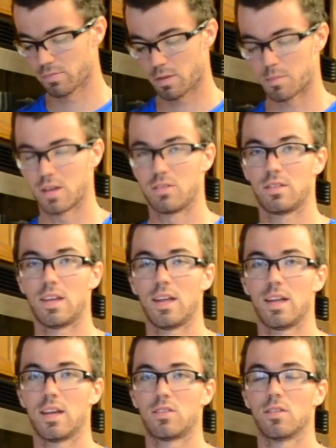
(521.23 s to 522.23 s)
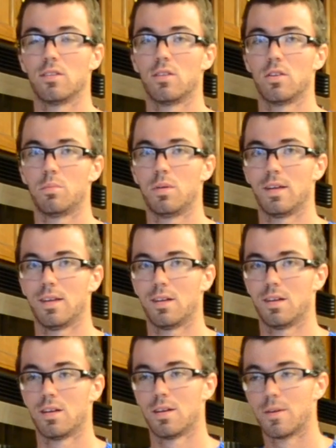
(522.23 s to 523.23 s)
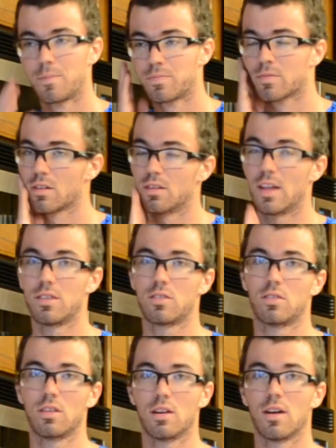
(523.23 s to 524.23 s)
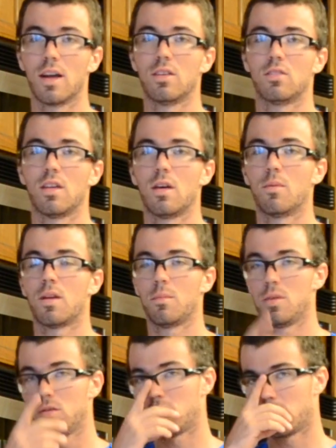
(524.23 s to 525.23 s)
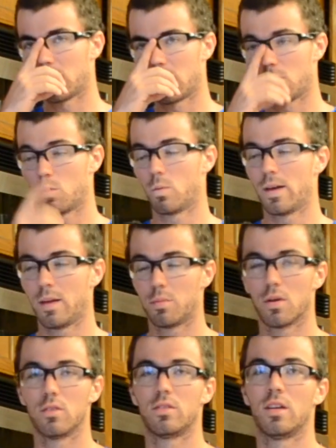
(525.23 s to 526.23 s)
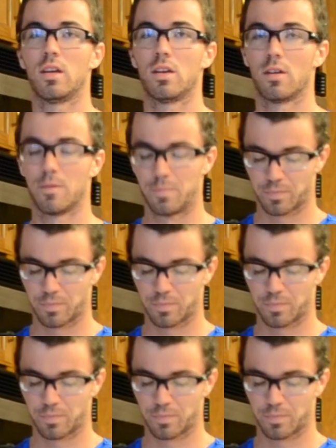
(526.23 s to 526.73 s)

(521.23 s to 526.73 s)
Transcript: My skin gets a little bit less clear, I'd say, when I'm using like whey protein or